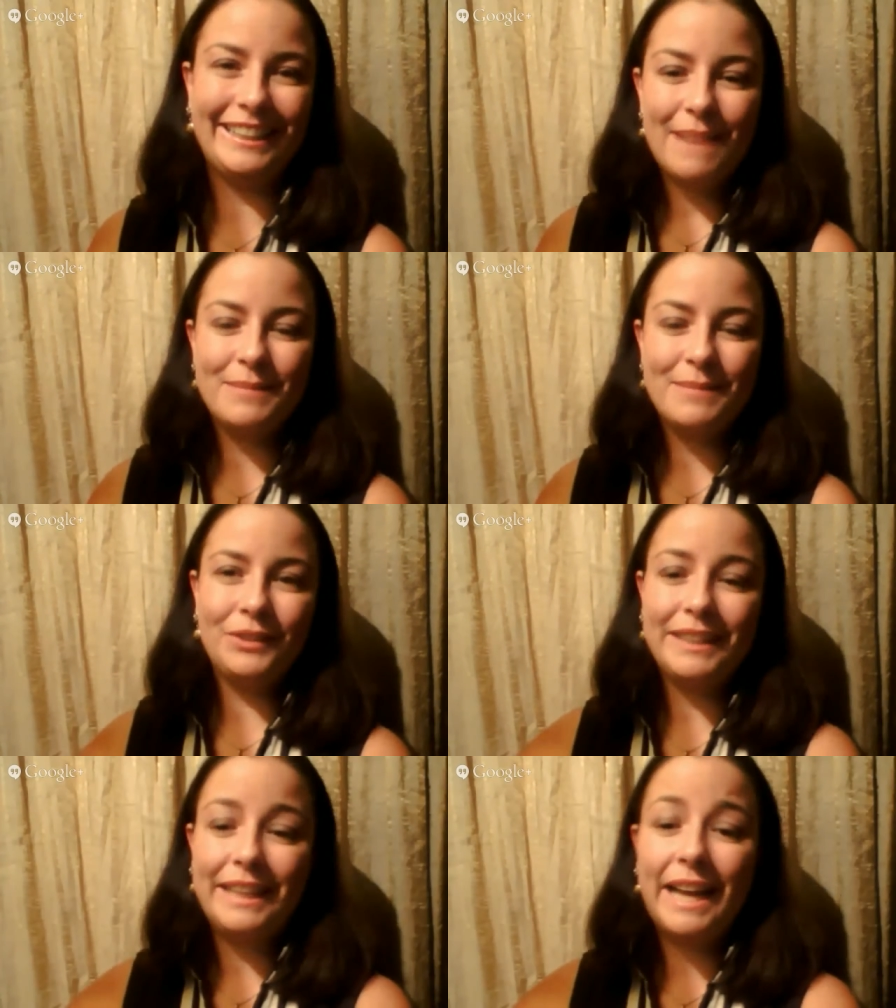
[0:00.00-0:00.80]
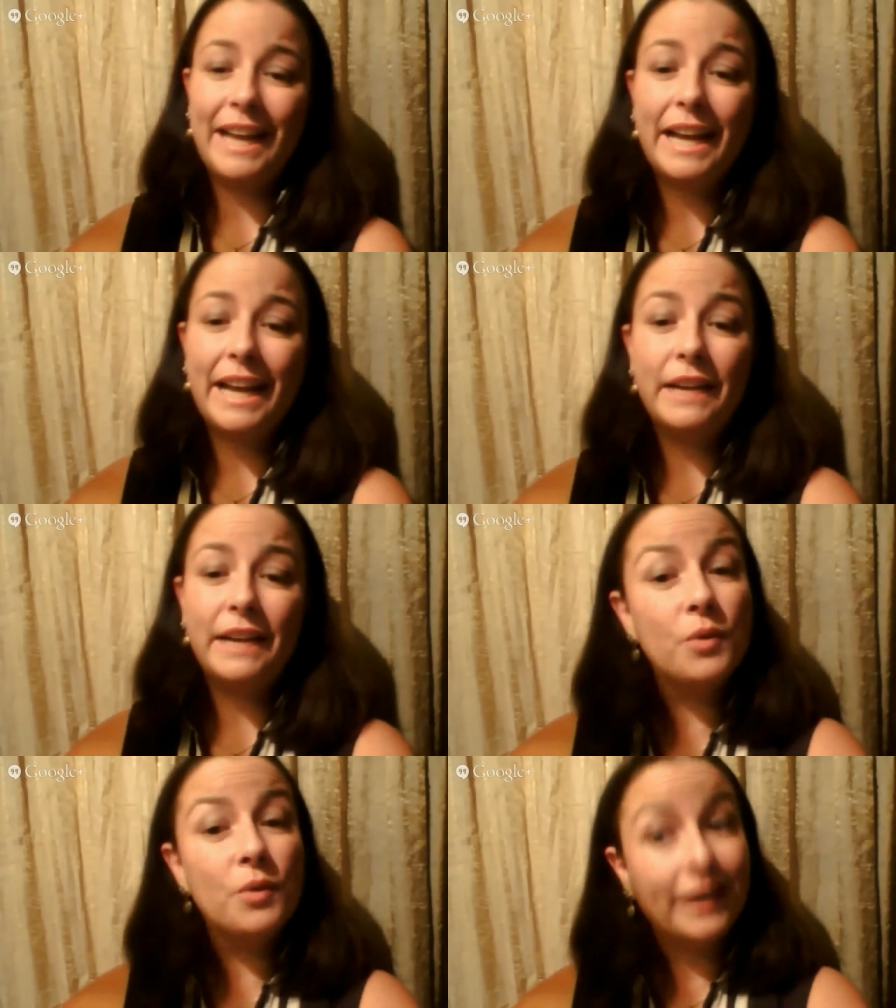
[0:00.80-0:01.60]
Absolutely. And if
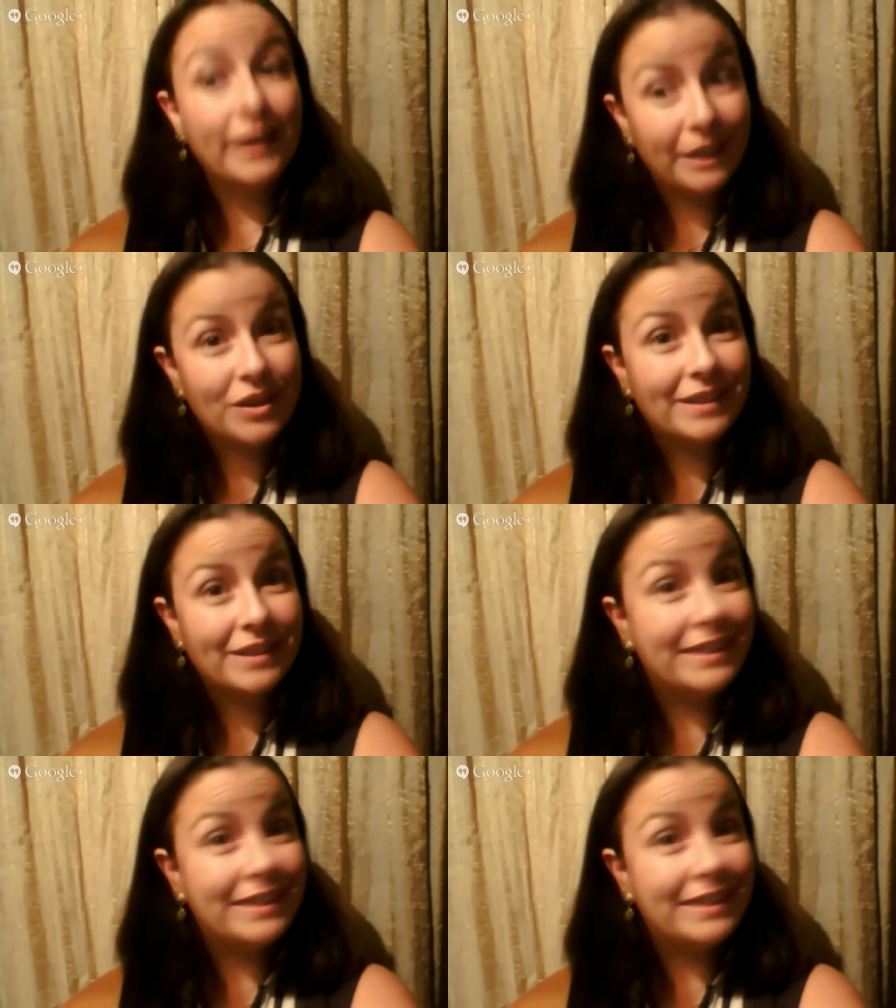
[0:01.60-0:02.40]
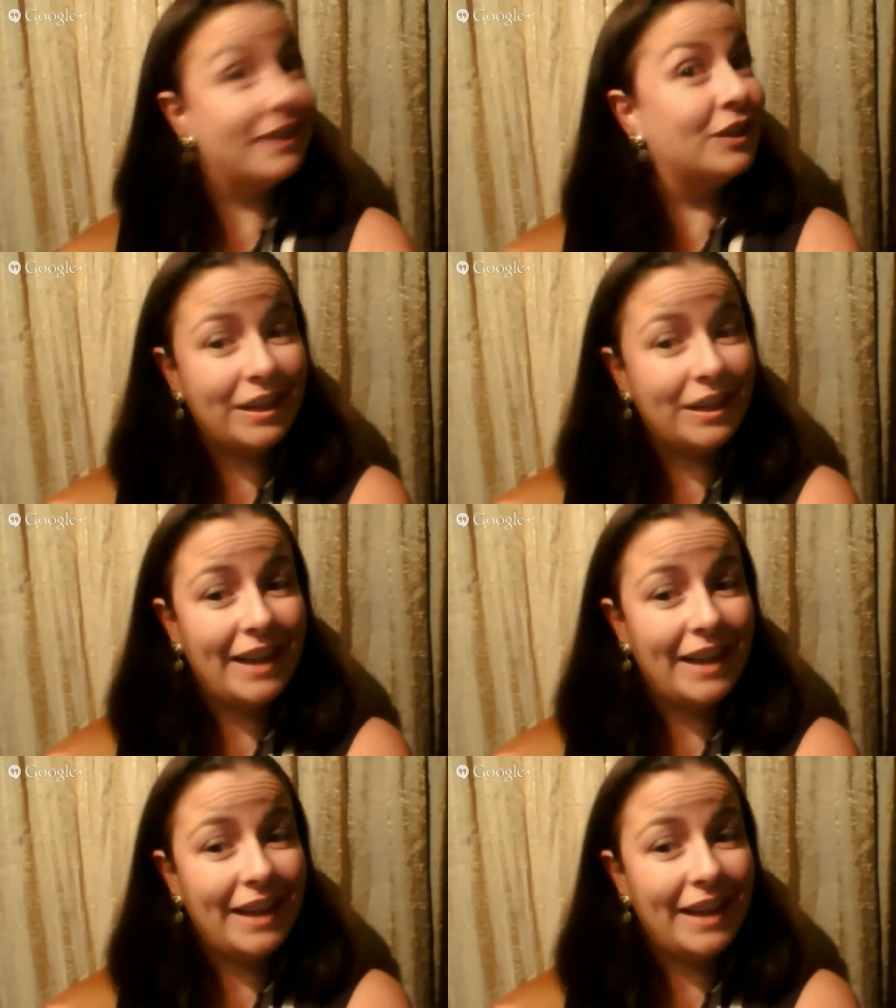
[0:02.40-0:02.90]
you are interested in learning how to